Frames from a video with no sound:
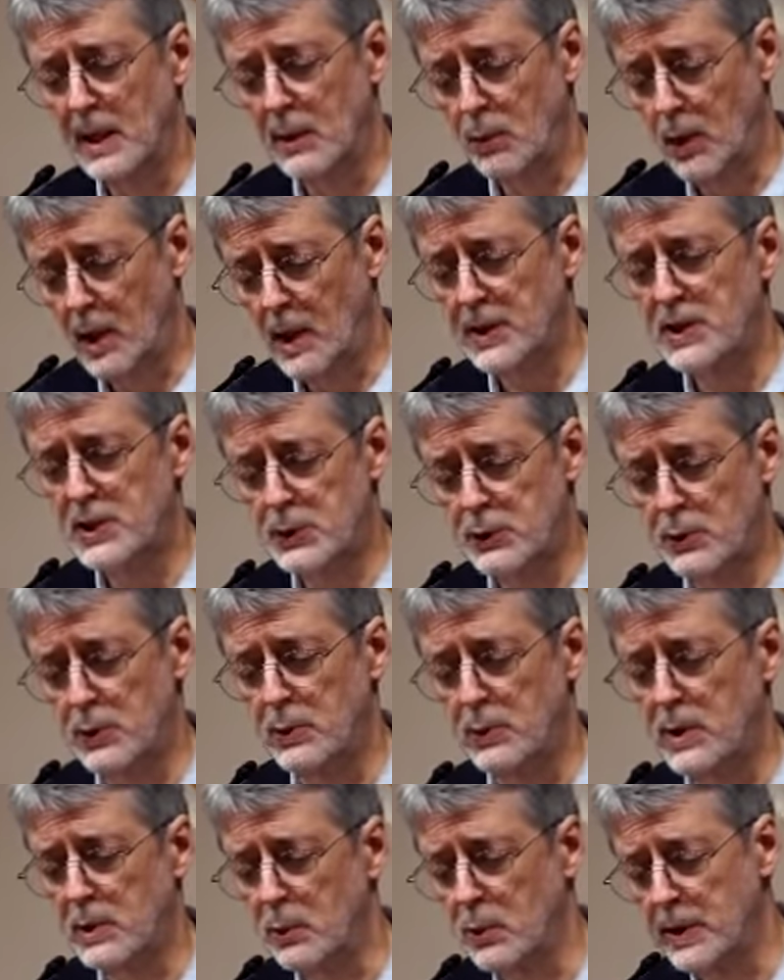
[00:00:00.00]
And while it's
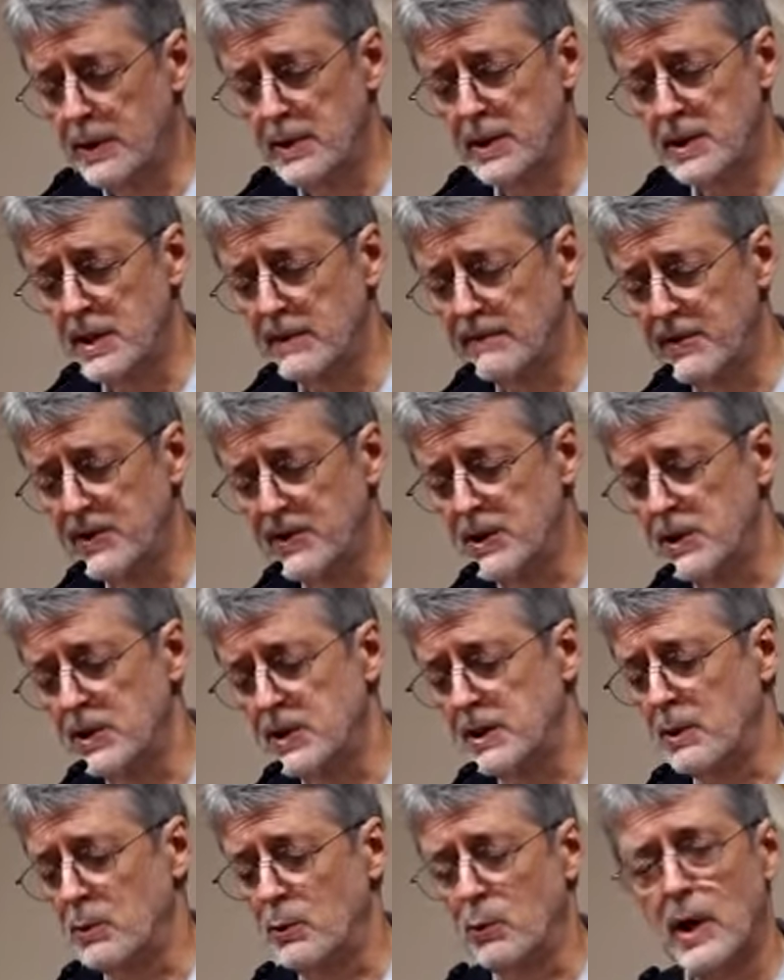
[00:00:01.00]
true that with its
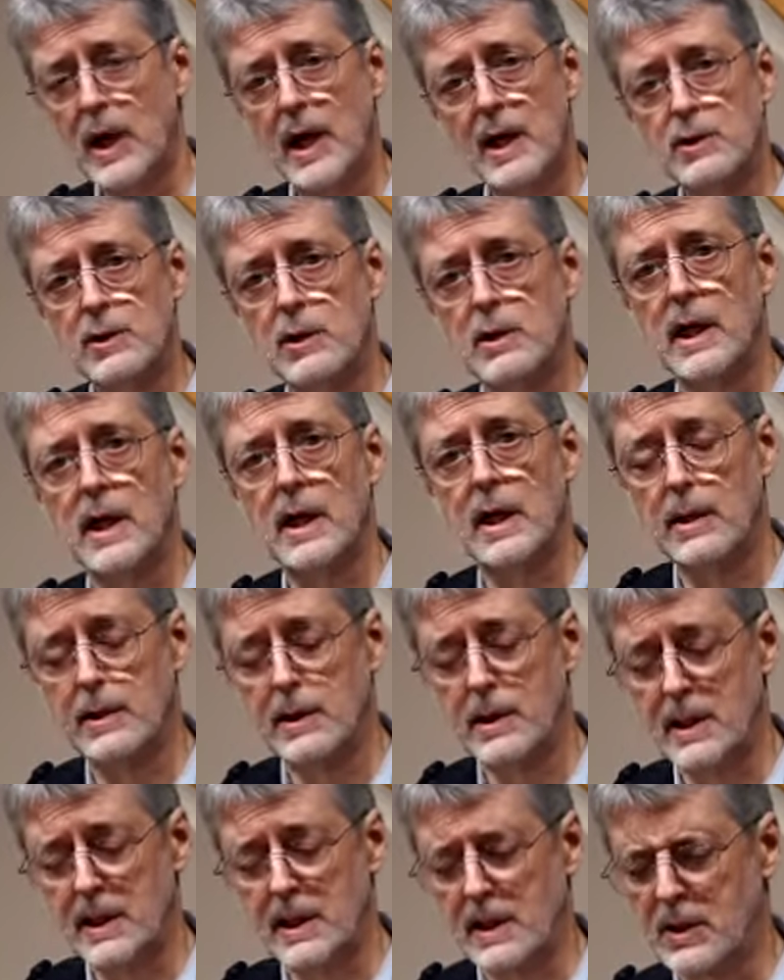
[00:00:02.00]
emphasis on
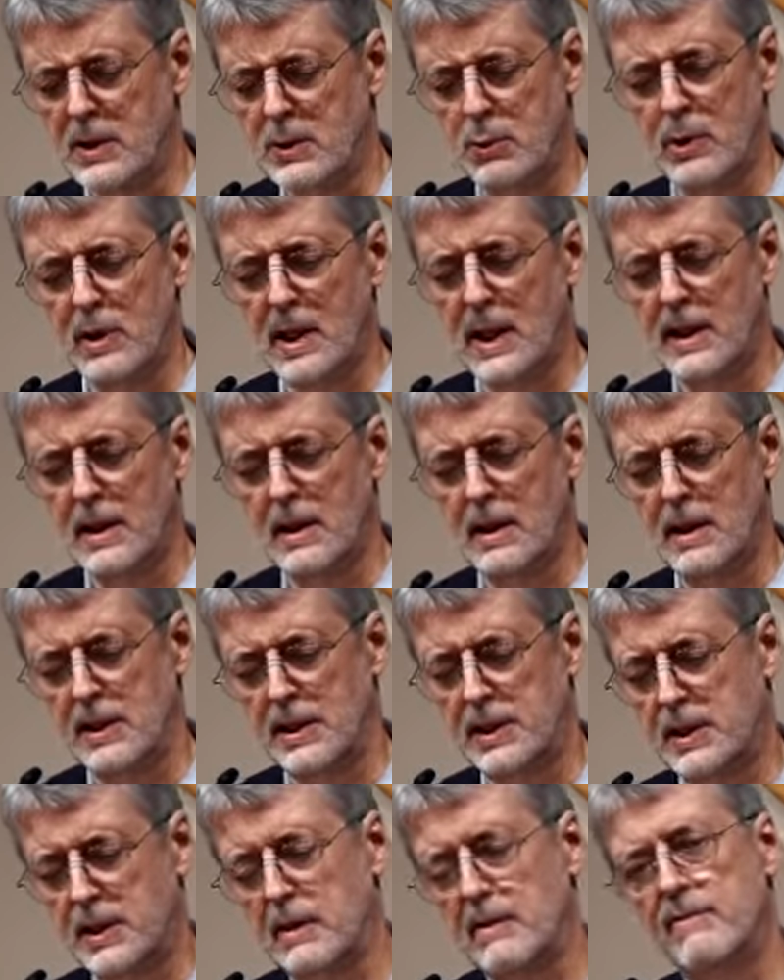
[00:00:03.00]
rationality and its
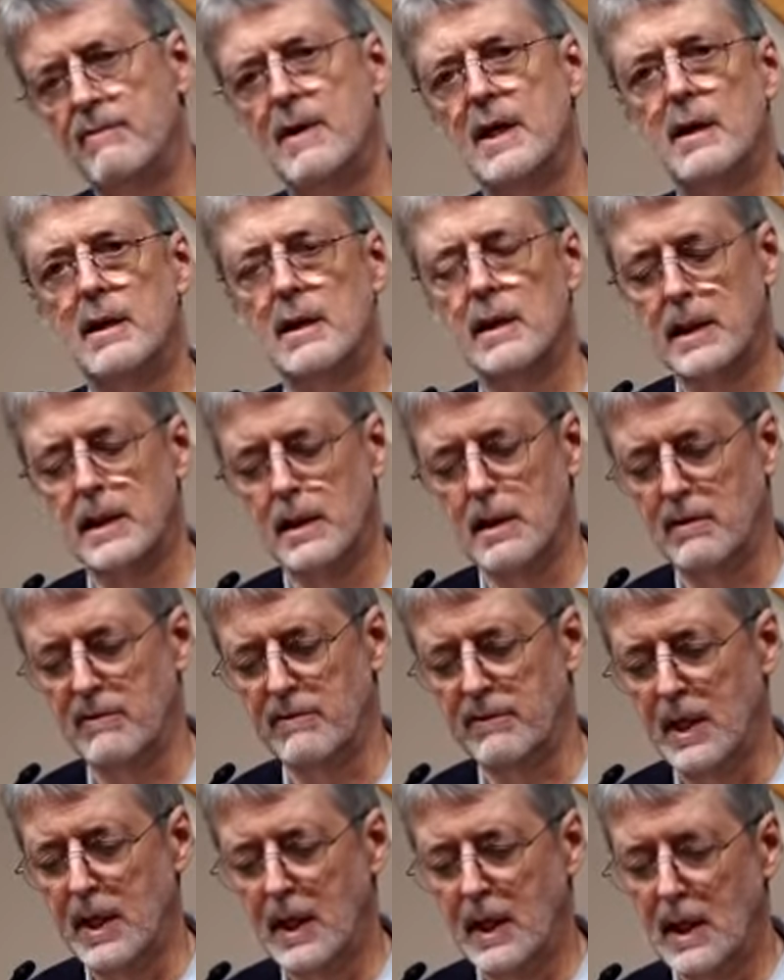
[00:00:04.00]
relentless unveiling
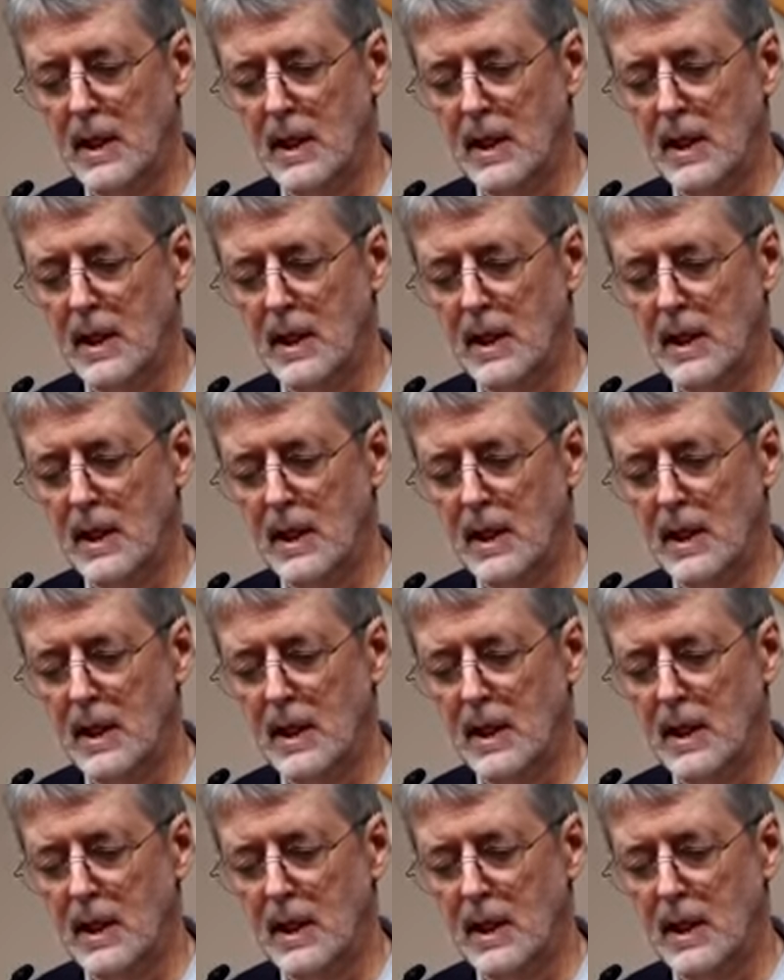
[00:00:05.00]
of